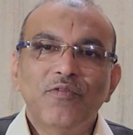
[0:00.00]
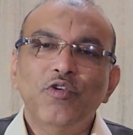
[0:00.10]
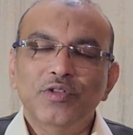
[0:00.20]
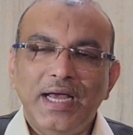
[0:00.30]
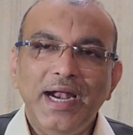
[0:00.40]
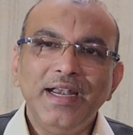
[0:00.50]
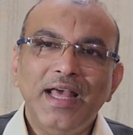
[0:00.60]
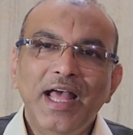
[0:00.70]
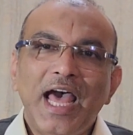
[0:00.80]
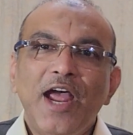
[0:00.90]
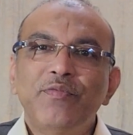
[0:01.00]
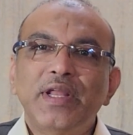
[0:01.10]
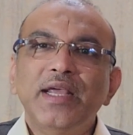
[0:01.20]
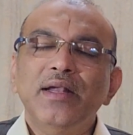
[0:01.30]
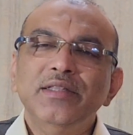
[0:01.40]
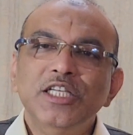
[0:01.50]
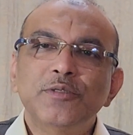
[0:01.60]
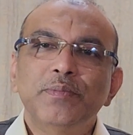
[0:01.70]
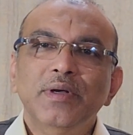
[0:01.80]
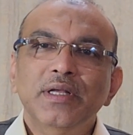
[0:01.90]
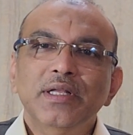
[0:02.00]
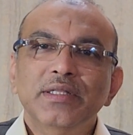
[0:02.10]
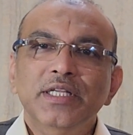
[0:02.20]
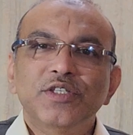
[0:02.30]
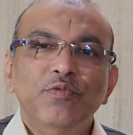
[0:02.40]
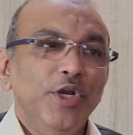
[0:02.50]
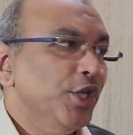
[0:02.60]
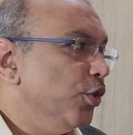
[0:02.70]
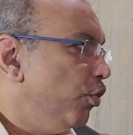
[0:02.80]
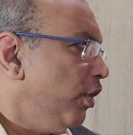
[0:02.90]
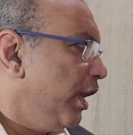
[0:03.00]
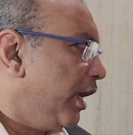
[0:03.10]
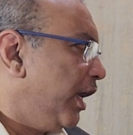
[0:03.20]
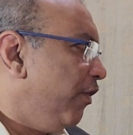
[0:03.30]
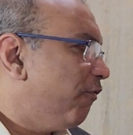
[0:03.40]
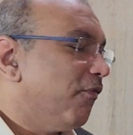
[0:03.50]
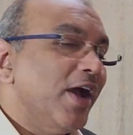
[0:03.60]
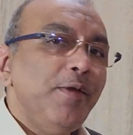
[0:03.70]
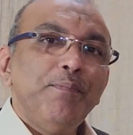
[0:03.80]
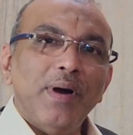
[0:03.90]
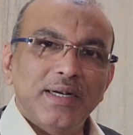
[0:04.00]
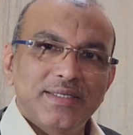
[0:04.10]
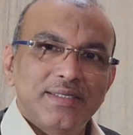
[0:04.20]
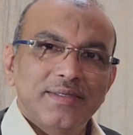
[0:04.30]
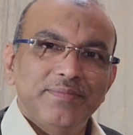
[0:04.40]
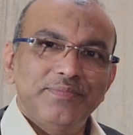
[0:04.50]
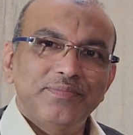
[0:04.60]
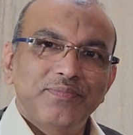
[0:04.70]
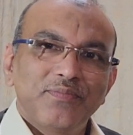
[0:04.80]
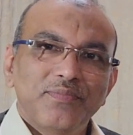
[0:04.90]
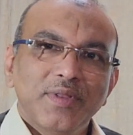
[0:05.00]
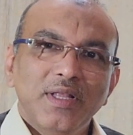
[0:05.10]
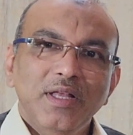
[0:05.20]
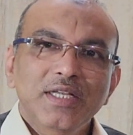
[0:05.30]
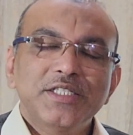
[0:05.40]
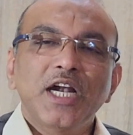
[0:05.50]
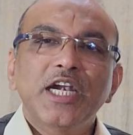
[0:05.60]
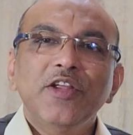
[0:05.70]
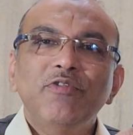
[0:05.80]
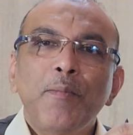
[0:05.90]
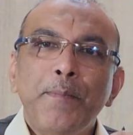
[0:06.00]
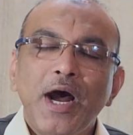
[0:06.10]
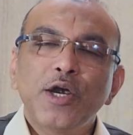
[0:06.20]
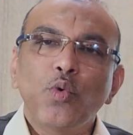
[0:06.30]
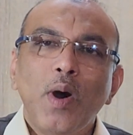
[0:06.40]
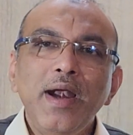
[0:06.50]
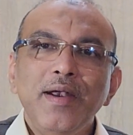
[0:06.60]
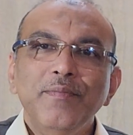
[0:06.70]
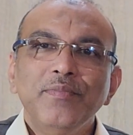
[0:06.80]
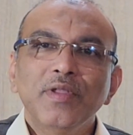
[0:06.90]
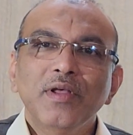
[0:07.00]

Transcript: For that, I have taken this video in 5 parts, starting from part 1.